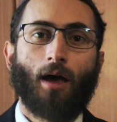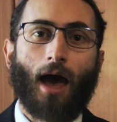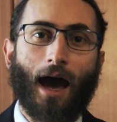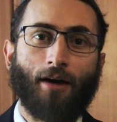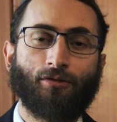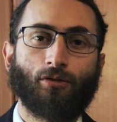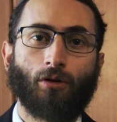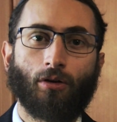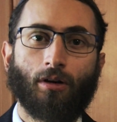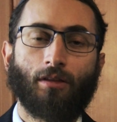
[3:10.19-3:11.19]

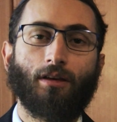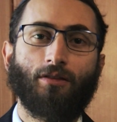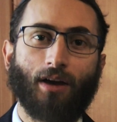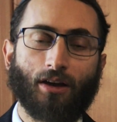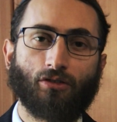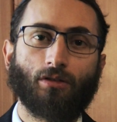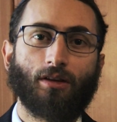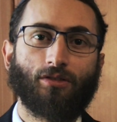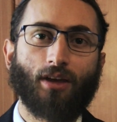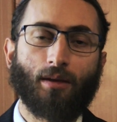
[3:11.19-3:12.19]
after the
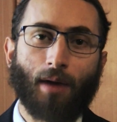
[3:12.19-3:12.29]
evangelist St.